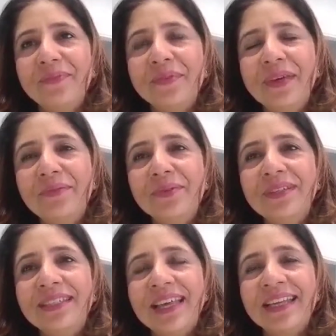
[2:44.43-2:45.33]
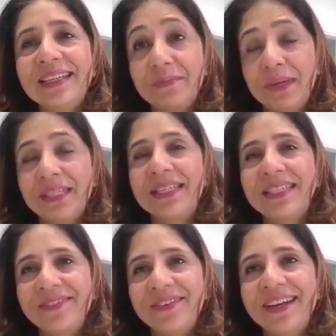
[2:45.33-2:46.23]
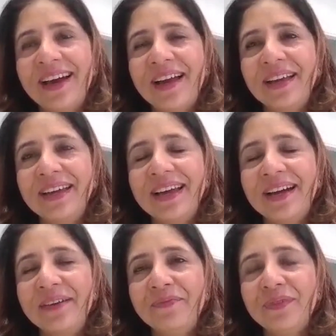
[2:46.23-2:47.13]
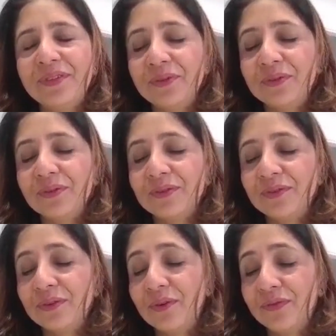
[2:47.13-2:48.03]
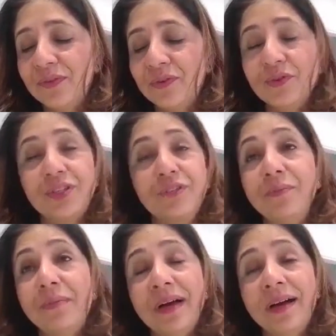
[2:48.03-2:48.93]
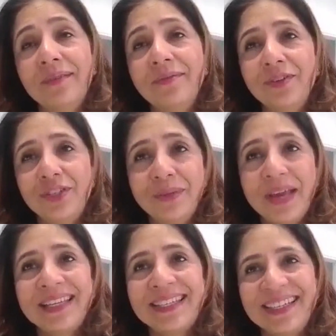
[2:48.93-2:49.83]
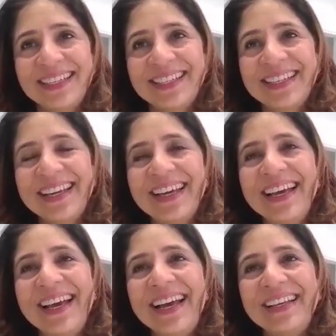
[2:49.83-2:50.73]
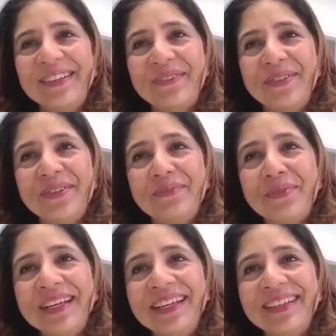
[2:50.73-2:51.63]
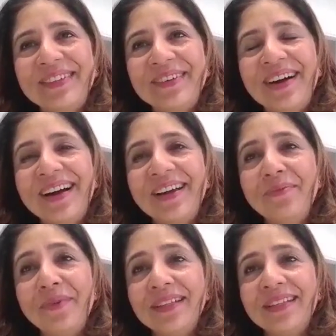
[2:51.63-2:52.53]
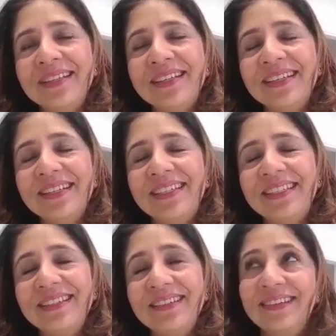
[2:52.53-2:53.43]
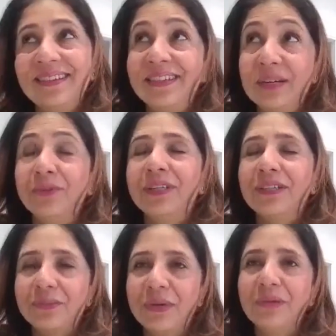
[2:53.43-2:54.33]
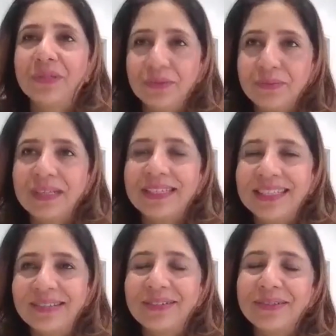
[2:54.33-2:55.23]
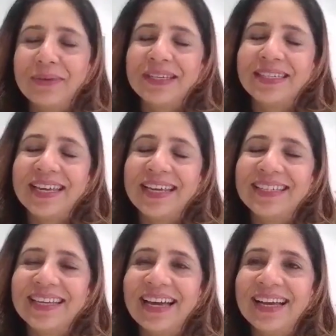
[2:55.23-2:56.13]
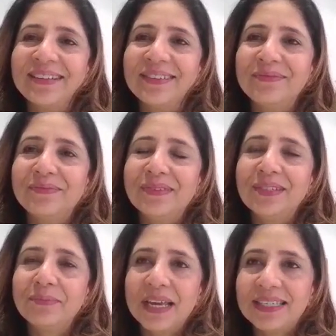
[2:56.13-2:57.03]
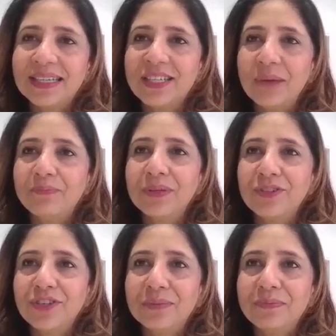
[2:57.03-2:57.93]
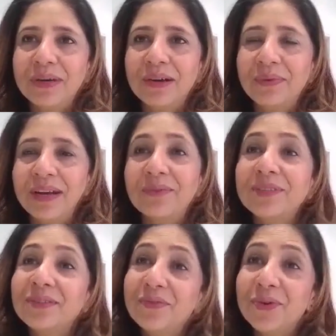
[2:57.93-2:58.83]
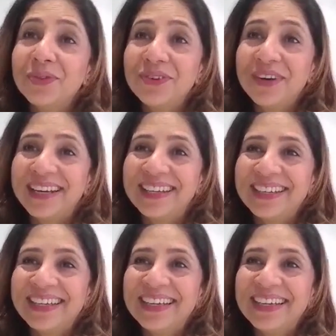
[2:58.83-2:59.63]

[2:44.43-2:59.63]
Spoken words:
He would send us, my sister and I, to go for coaching for gymnastics. So which was brilliant. So I won the Jammu and Kashmir, which is my state gymnastic championship when I was in fourth grade.